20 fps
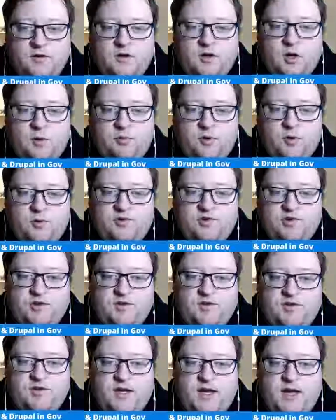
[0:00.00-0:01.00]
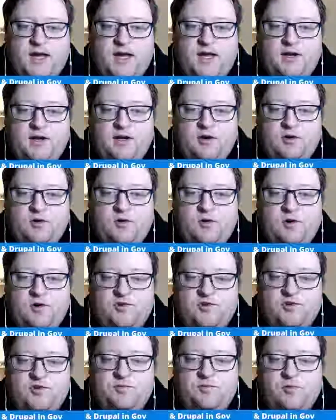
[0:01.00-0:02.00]
approaches and
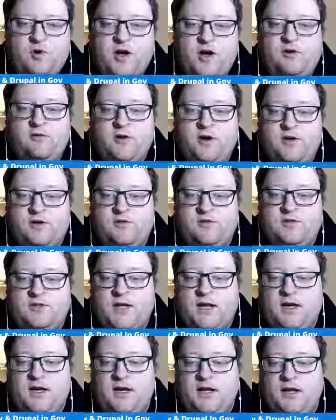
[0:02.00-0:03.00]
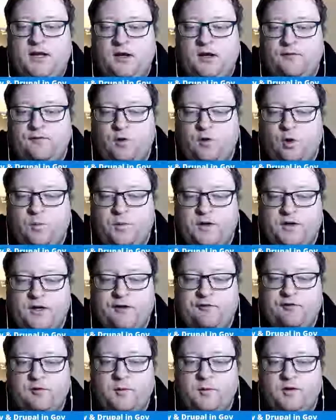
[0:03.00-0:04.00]
encourages broader understanding of open
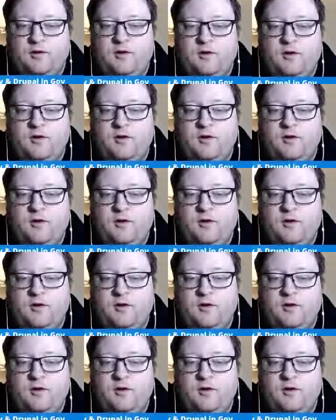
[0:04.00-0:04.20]
government.